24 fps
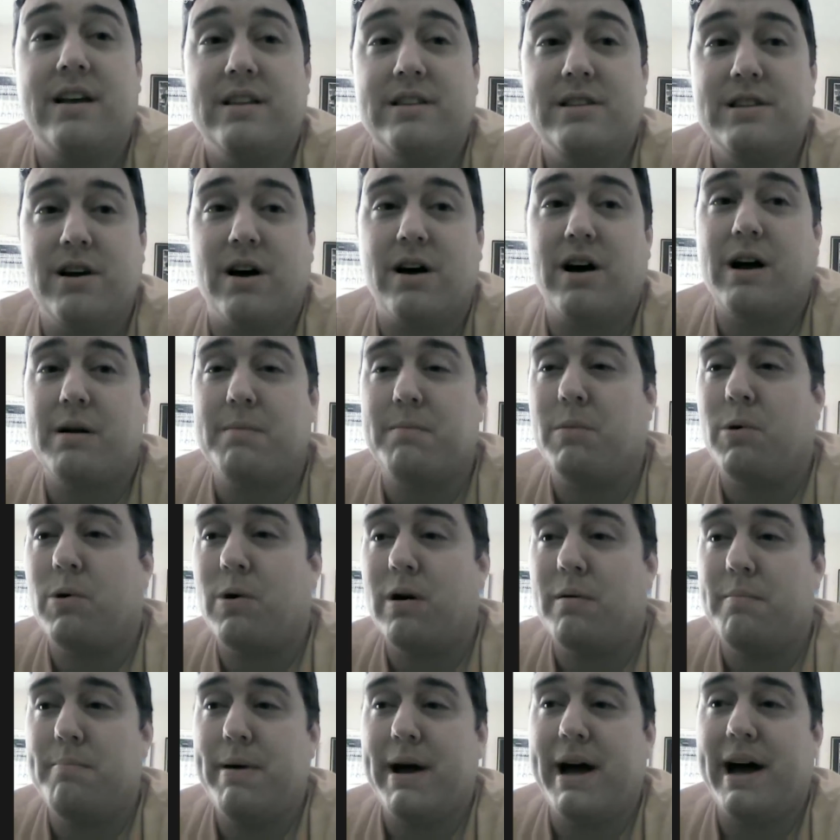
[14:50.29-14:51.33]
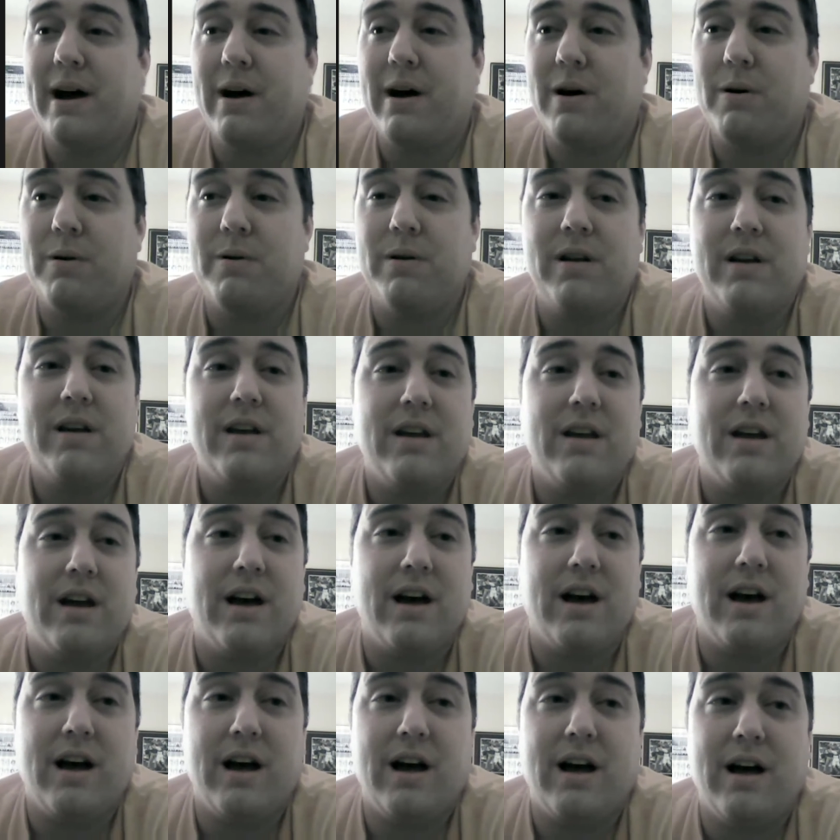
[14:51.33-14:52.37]
talk more about.
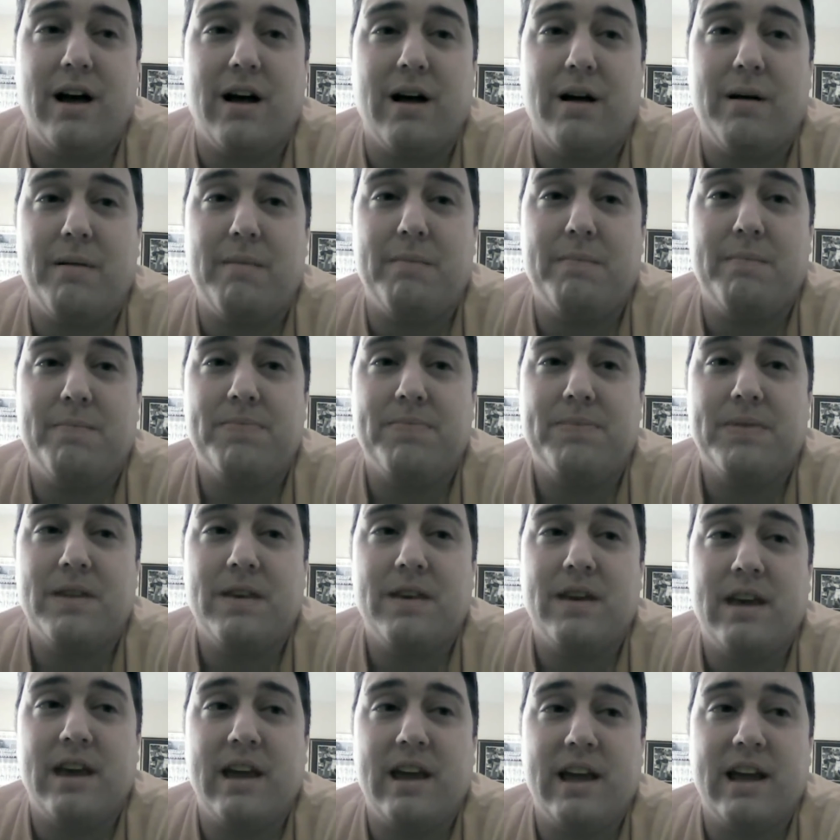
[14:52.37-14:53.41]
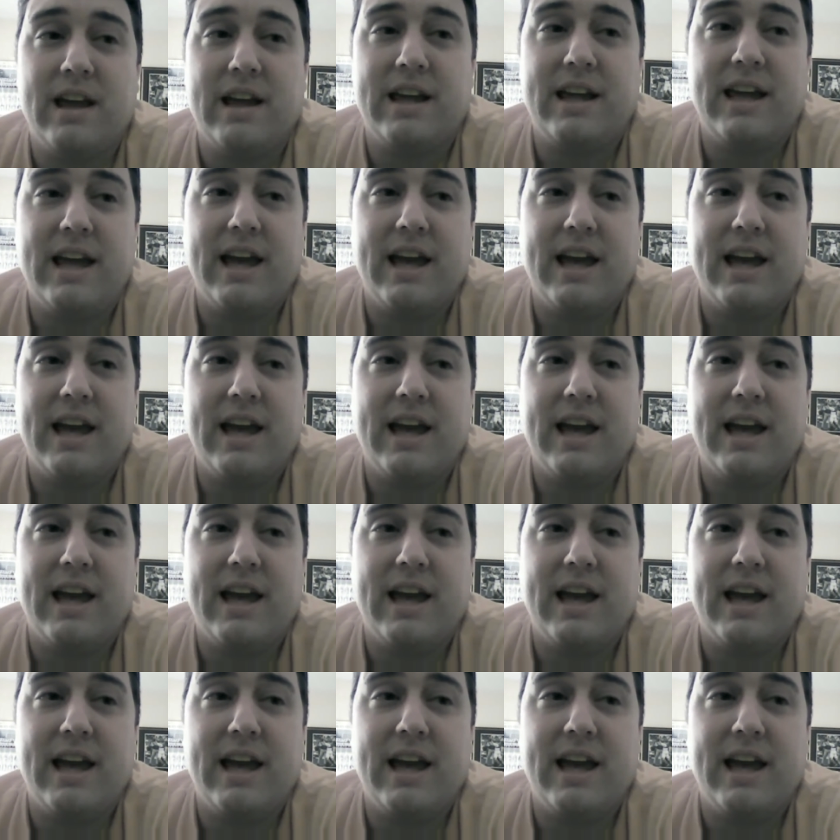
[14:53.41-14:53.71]
Um, and